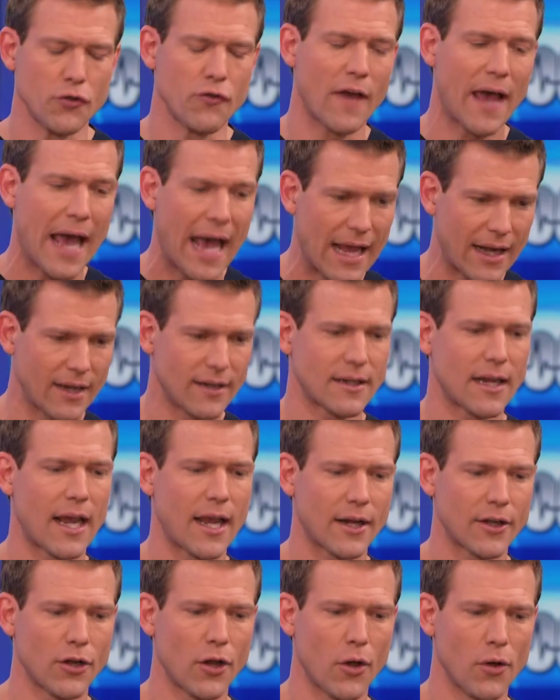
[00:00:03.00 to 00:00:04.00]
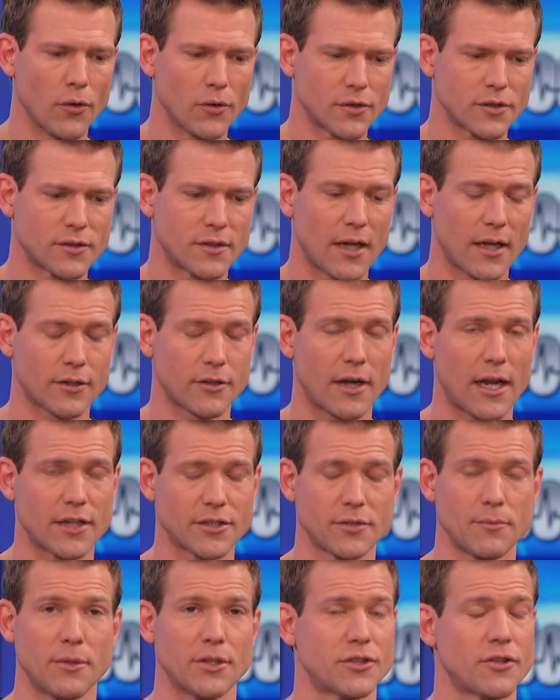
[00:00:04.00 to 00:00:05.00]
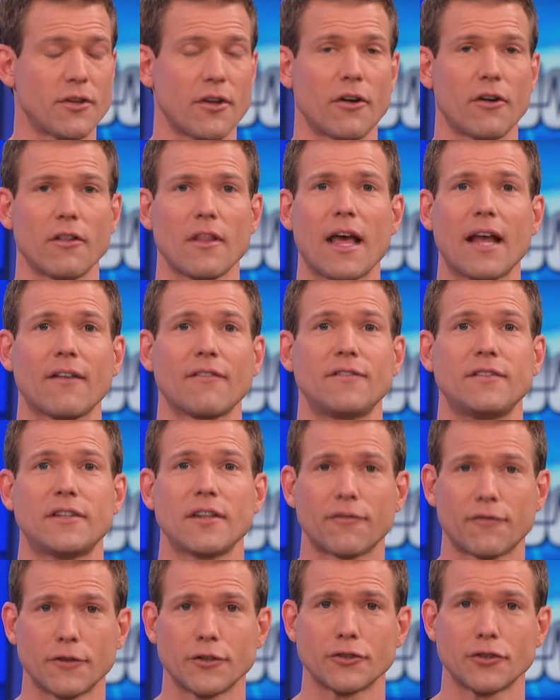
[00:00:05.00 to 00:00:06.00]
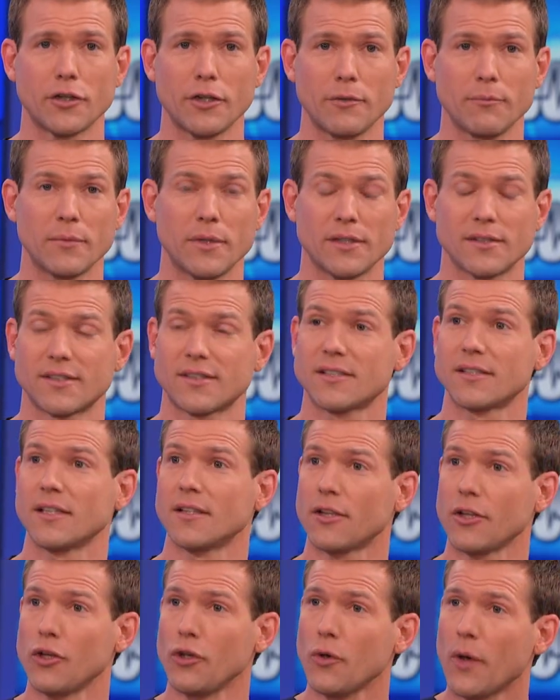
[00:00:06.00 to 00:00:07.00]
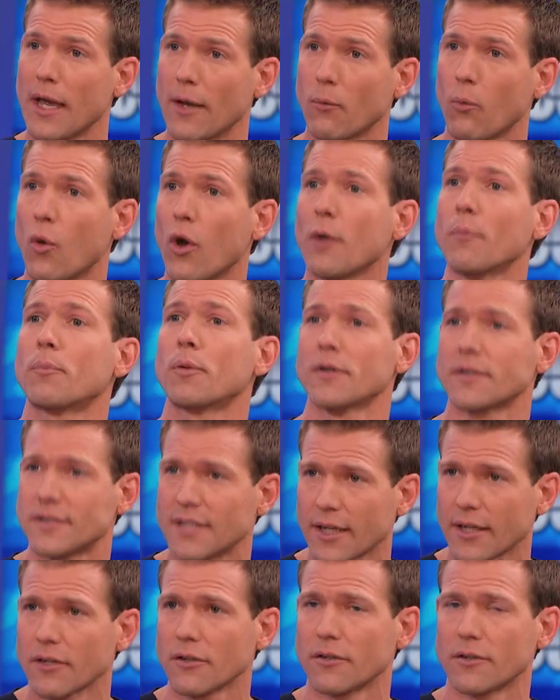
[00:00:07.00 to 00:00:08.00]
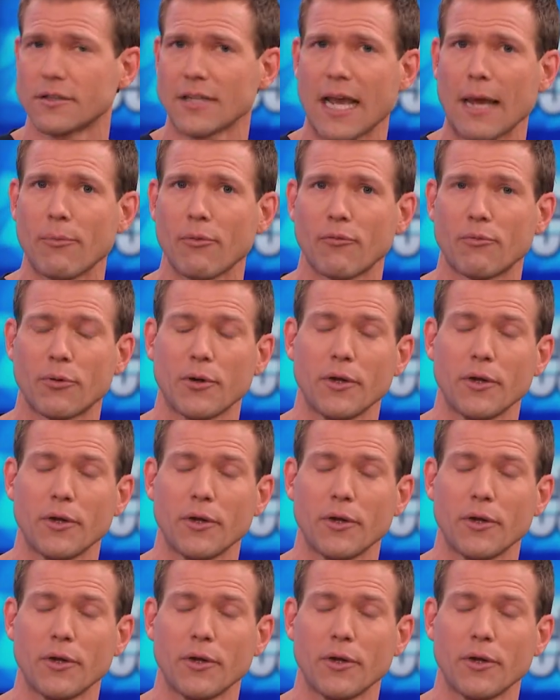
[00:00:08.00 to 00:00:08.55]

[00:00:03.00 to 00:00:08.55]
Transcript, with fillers: you've had it diagnosed, Dr. Ashton mentioned there are a lot of different treatments. Cynthia, you had one particular type of